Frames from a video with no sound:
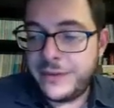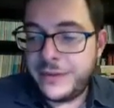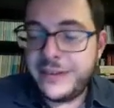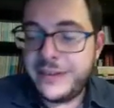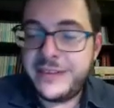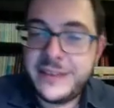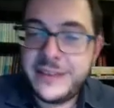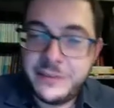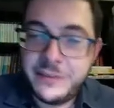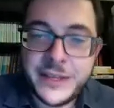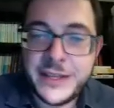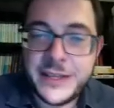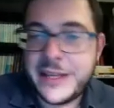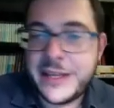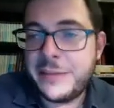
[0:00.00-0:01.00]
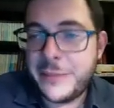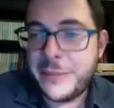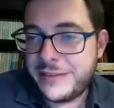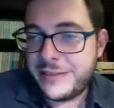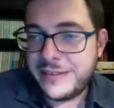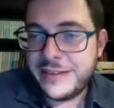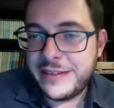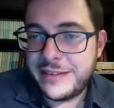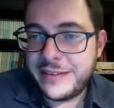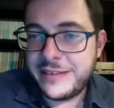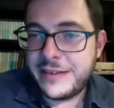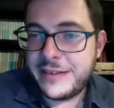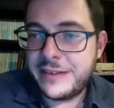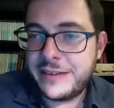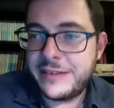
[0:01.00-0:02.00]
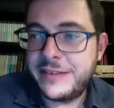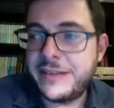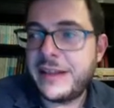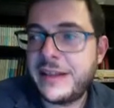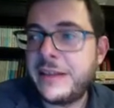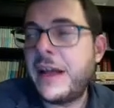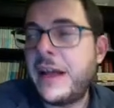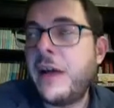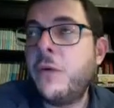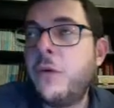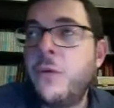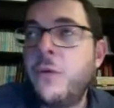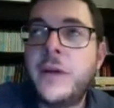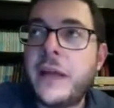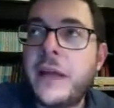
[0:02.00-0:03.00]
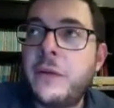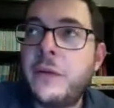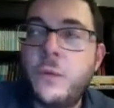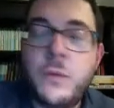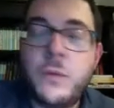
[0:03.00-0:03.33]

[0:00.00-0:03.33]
deceiving can be statistics and how can